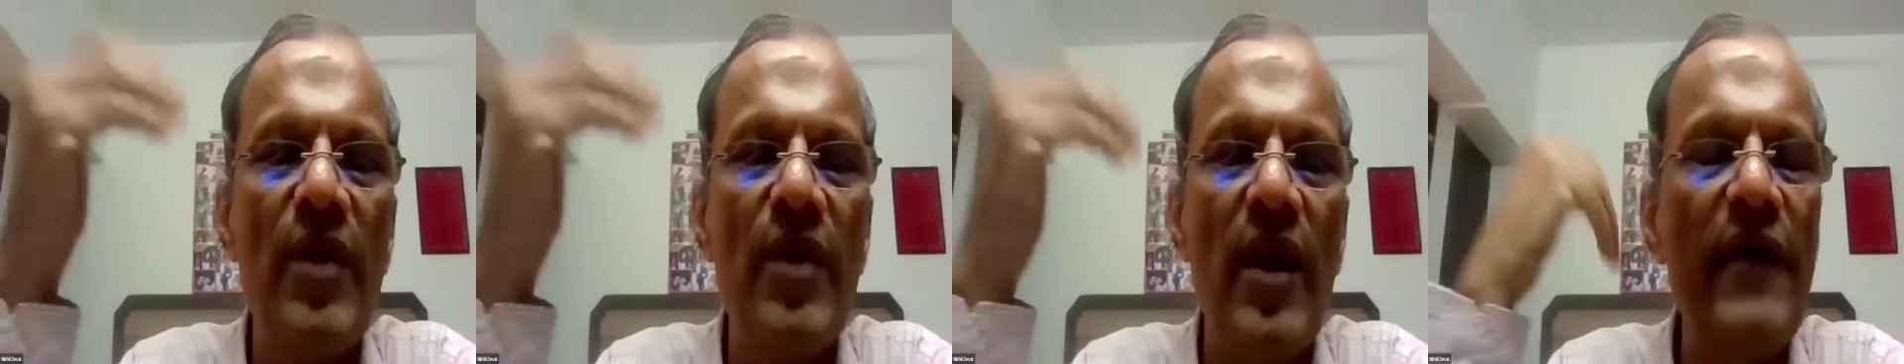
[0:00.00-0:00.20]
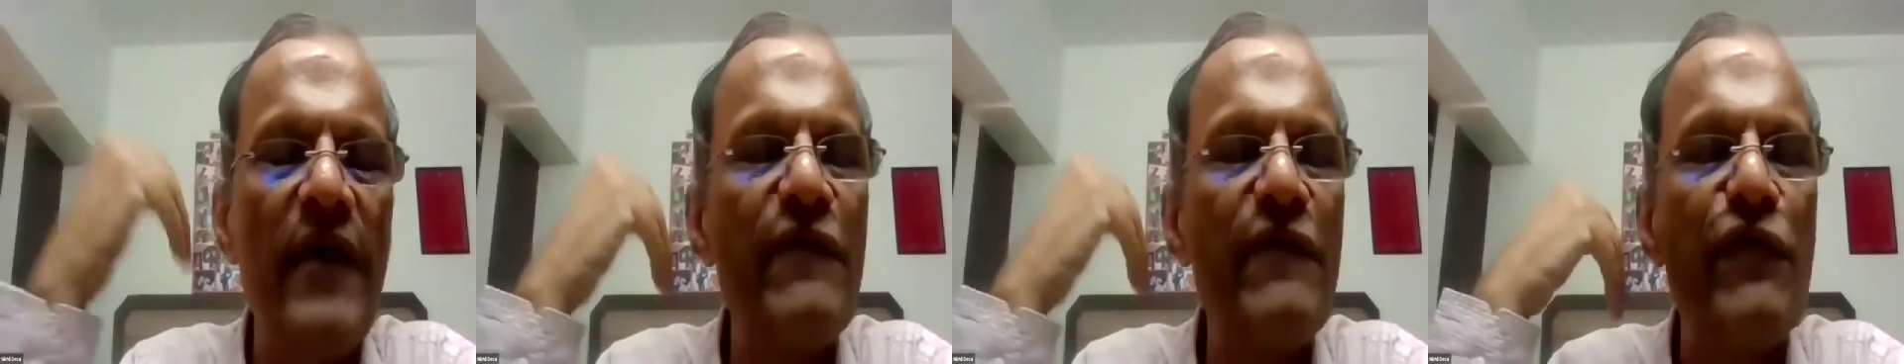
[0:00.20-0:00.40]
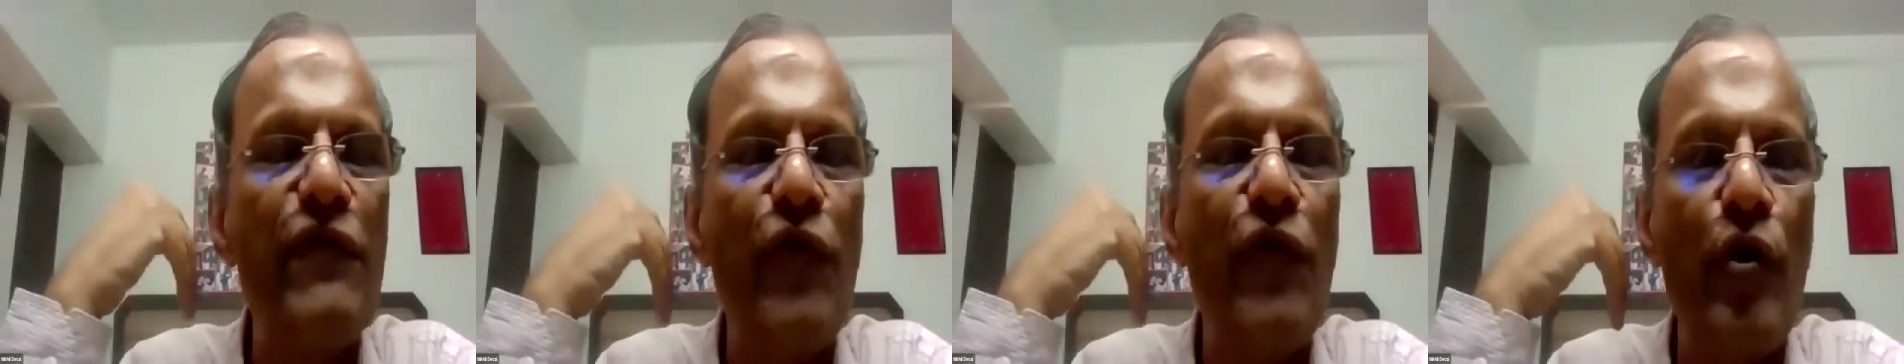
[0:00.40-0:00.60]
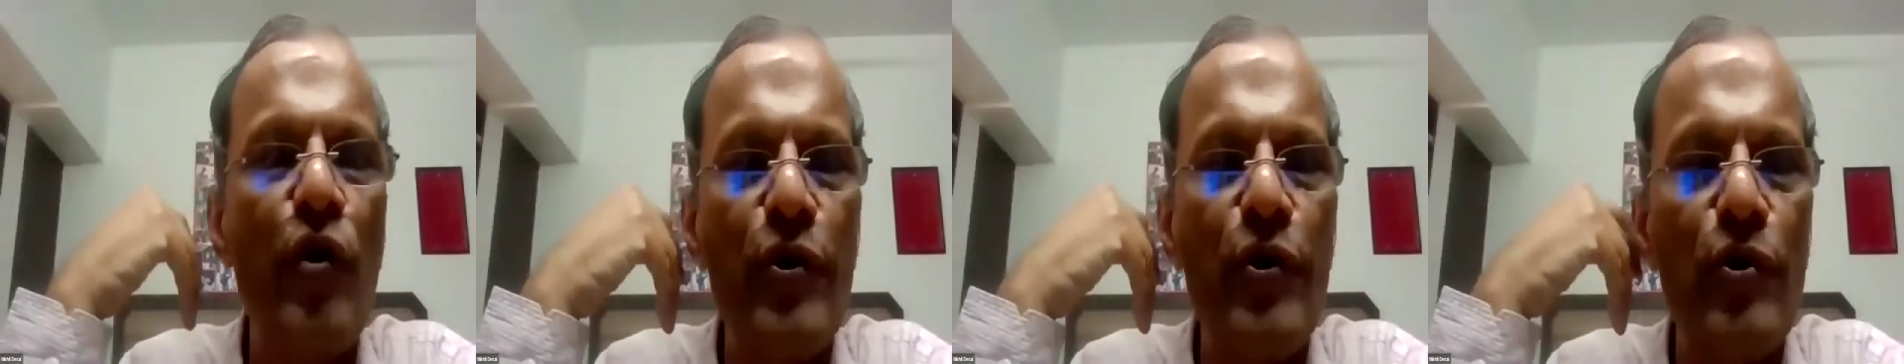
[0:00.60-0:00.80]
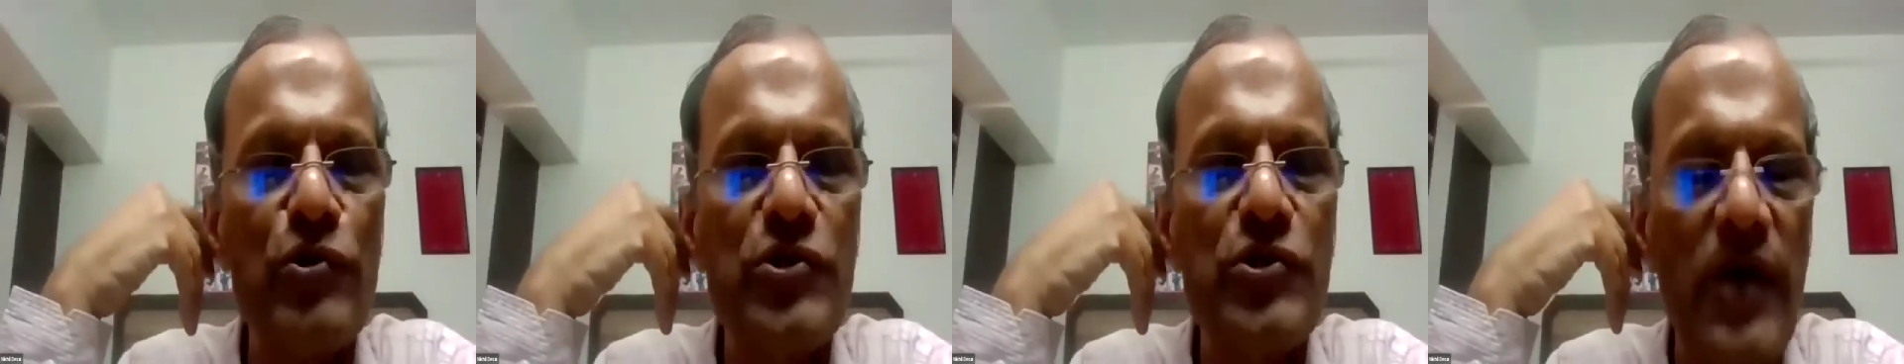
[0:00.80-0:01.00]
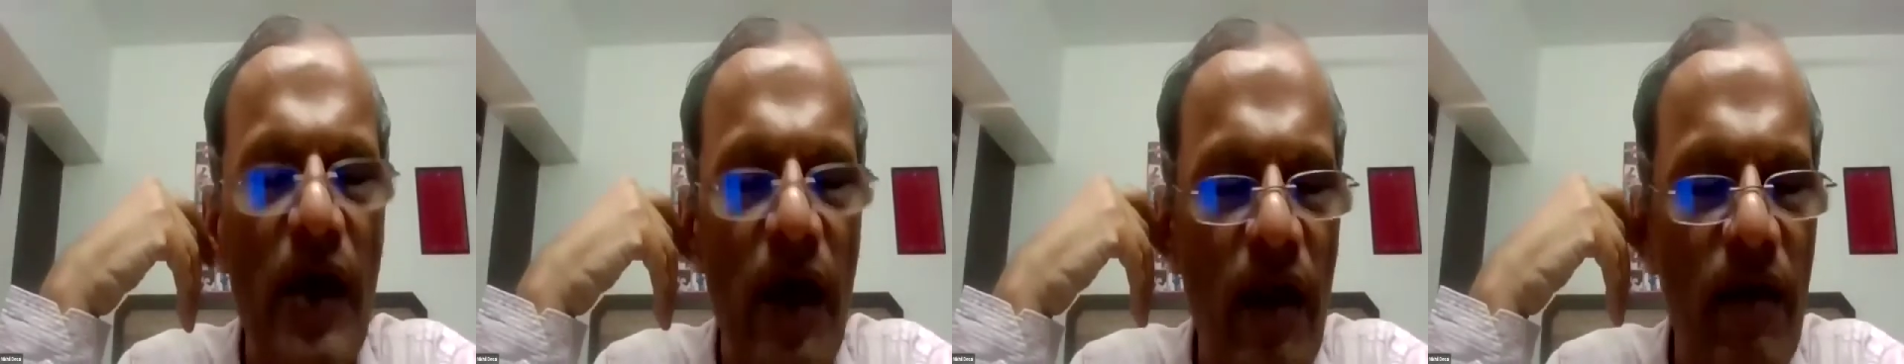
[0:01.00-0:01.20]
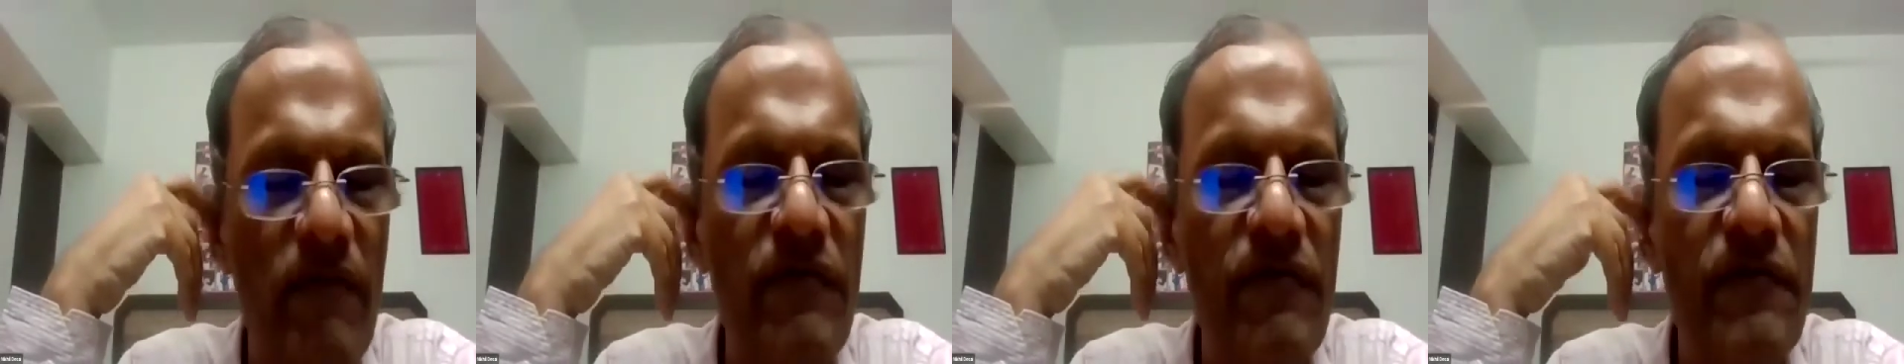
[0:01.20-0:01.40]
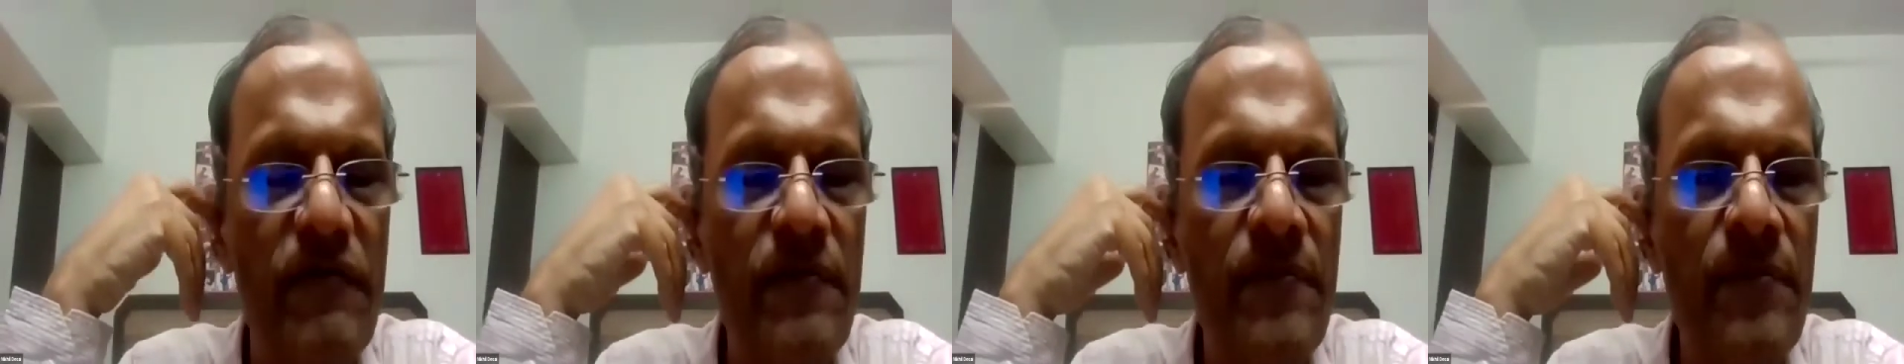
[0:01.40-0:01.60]
life for yourself.
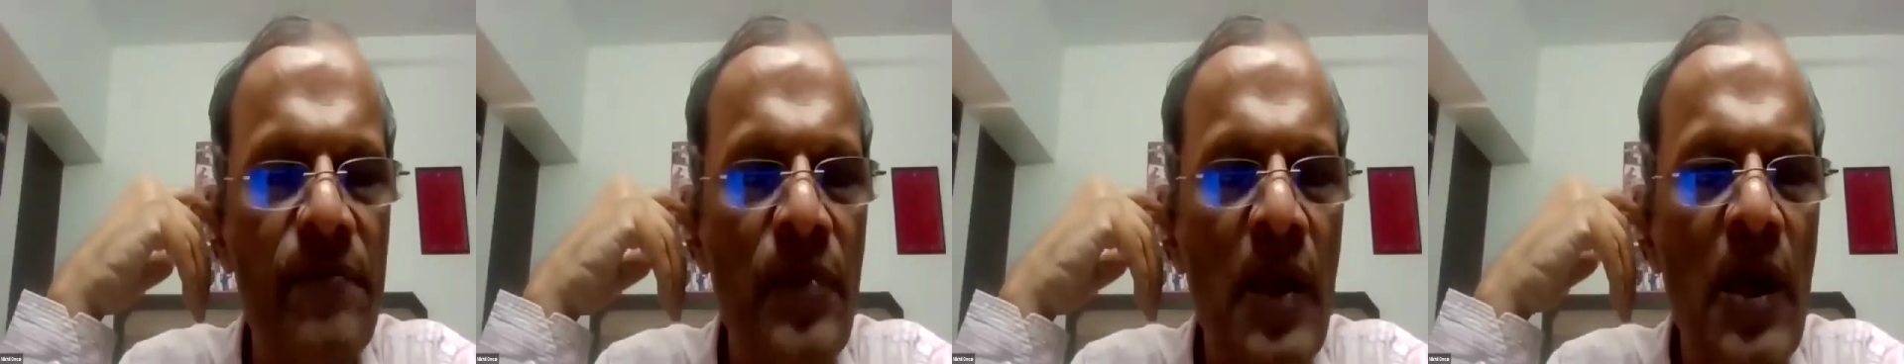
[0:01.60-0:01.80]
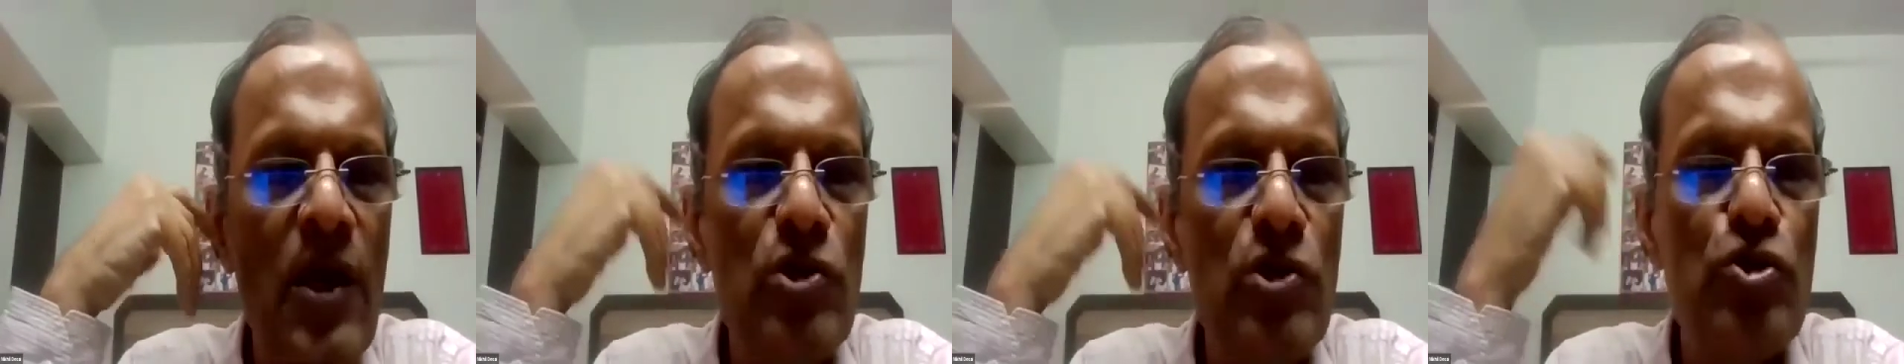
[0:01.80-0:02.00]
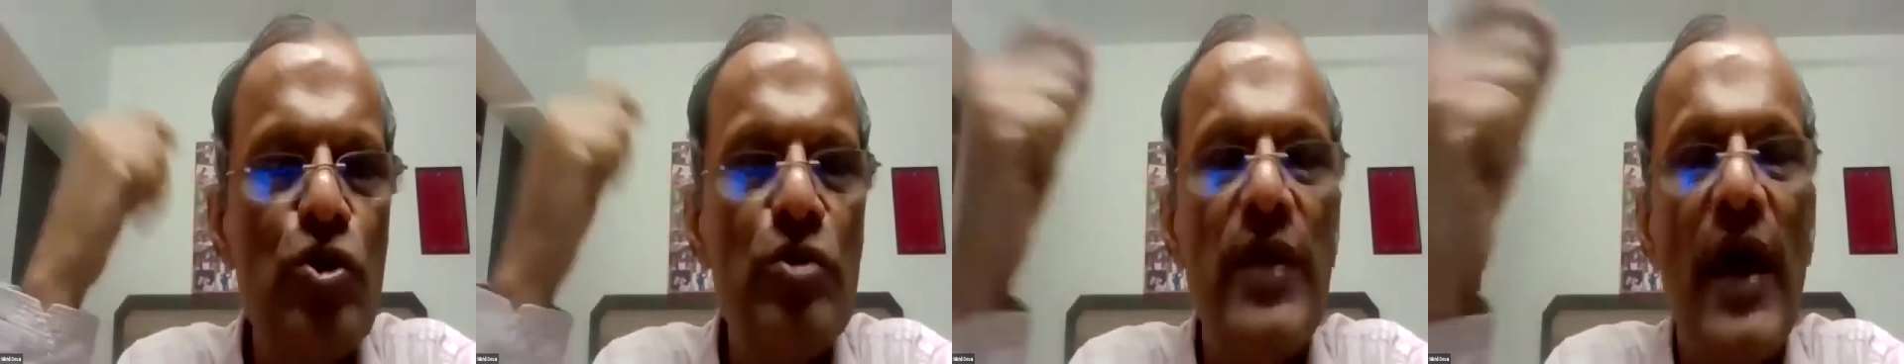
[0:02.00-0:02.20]
So